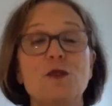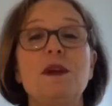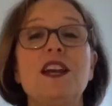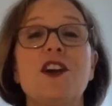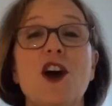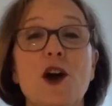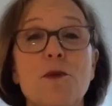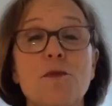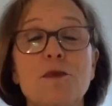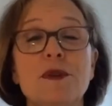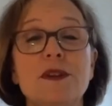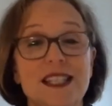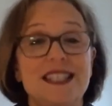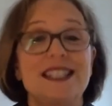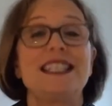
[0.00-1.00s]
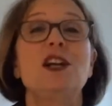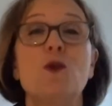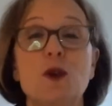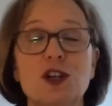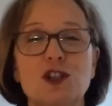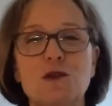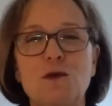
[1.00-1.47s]
they become
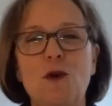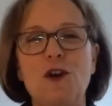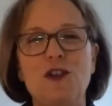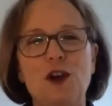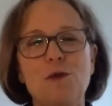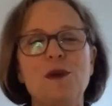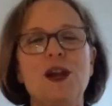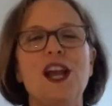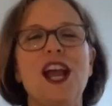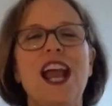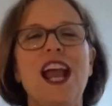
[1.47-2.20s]
distinguished for them.